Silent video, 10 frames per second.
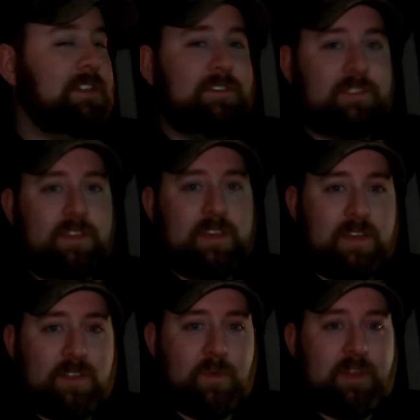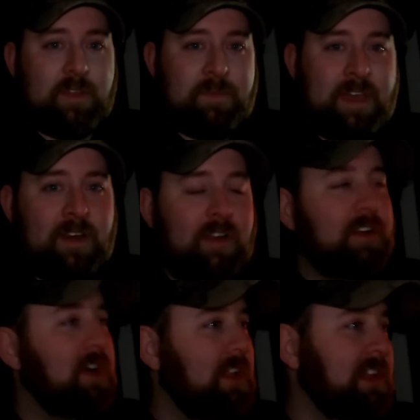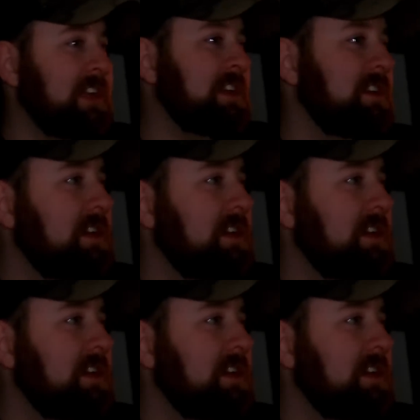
as the weathermen are calling it.